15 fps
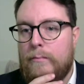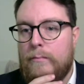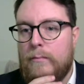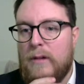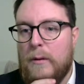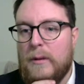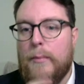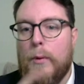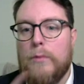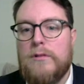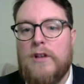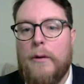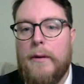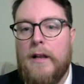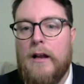I want the ball
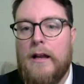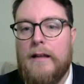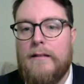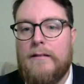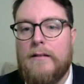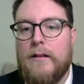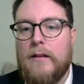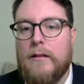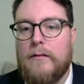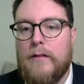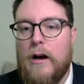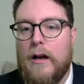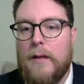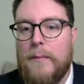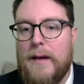to go in early to the
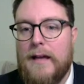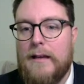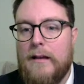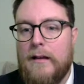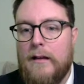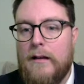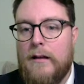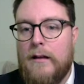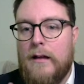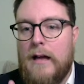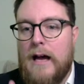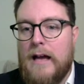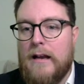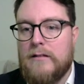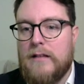target man
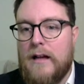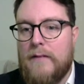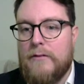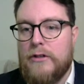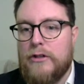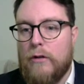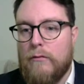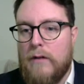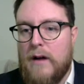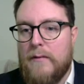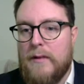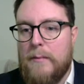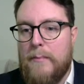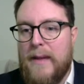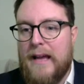and us to have a shot rather
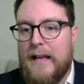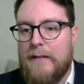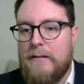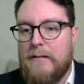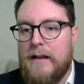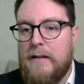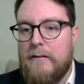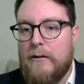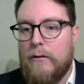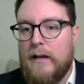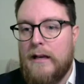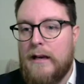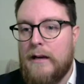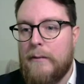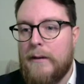than pinging around here and not
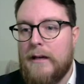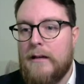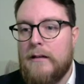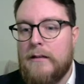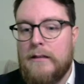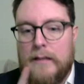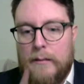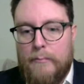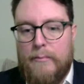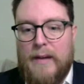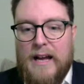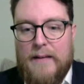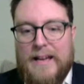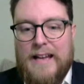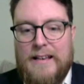getting anywhere.
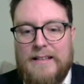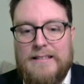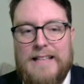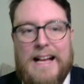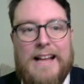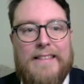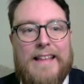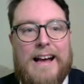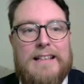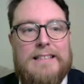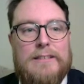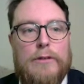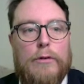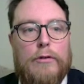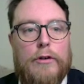But if Kane does that, that is
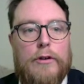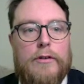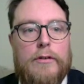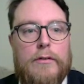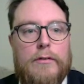not good.